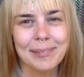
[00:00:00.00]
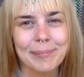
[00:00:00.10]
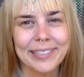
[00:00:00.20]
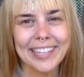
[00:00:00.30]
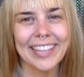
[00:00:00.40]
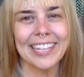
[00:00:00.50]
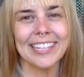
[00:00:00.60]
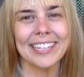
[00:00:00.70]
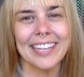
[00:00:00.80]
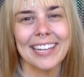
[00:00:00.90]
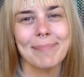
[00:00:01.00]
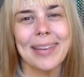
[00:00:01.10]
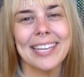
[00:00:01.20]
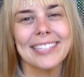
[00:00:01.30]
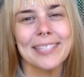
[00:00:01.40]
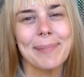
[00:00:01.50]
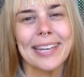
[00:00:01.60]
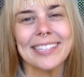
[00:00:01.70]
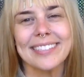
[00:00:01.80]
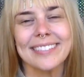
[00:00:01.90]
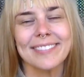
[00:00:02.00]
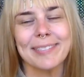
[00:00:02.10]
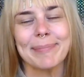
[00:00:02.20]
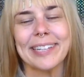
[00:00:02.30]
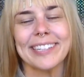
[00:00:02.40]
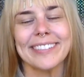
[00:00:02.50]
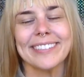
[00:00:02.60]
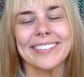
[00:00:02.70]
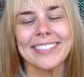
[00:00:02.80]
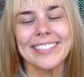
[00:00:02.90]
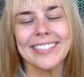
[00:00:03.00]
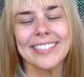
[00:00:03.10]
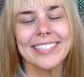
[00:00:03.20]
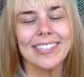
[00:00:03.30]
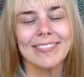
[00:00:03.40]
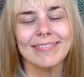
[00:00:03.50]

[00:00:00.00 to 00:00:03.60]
Breathe in and make space for miracles.